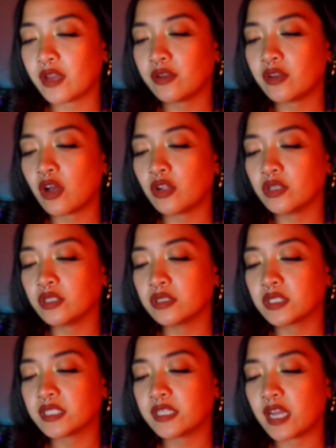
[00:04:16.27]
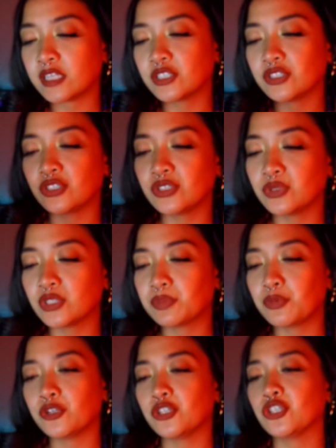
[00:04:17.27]
And all it's gonna ask you to do is
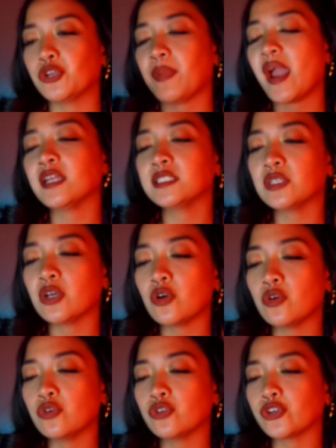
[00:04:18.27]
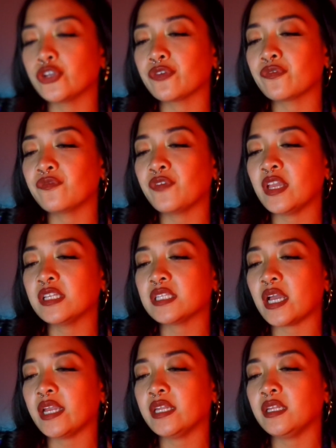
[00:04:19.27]
put in your passcode or your Face
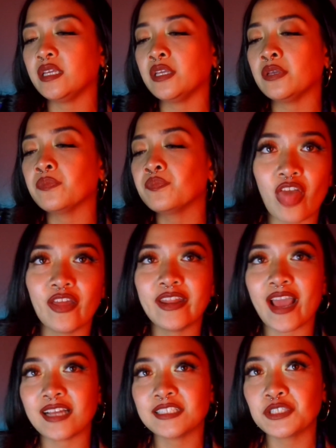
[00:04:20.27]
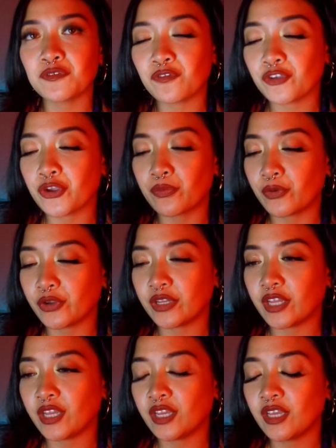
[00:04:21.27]
ID. It asks you for your
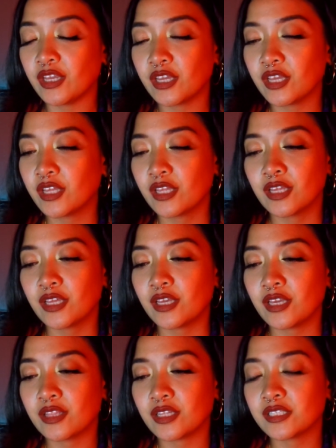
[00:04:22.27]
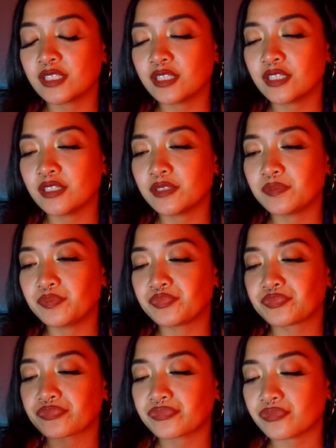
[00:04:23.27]
birthday, and that's it.
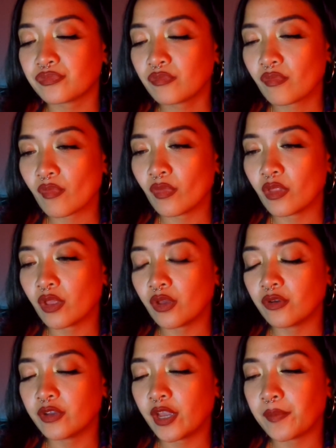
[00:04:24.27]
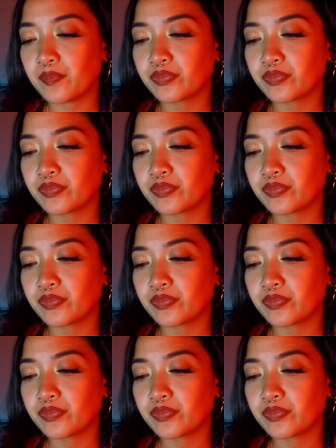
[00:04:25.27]
Okay.